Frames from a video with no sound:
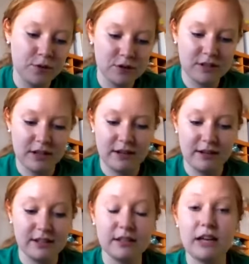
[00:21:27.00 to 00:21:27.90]
first
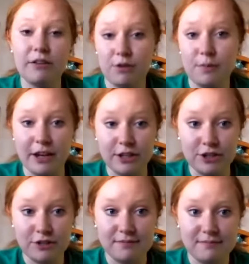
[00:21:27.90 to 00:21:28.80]
thing is a cover
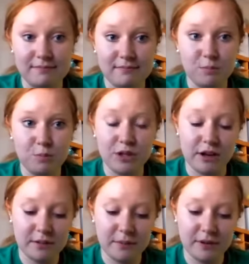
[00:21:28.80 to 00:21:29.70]
page. We
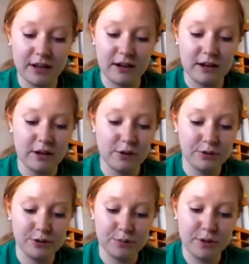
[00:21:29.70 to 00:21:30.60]
talked about that. It
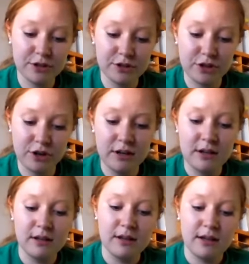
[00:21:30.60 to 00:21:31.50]
includes your picture
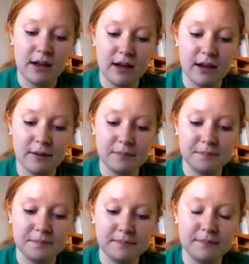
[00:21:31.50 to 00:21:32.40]

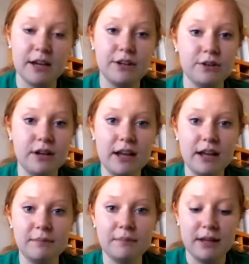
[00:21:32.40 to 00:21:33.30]
and your
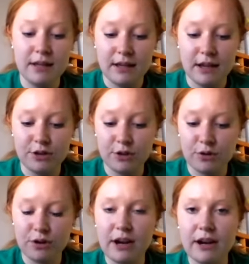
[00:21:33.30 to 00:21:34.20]
name and your
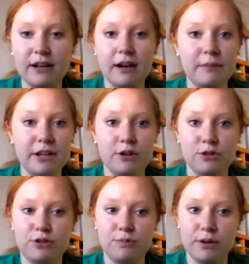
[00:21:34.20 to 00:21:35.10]
grade and how many
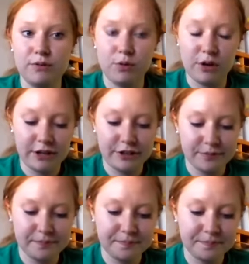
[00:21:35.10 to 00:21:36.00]
years you've been in 4-H.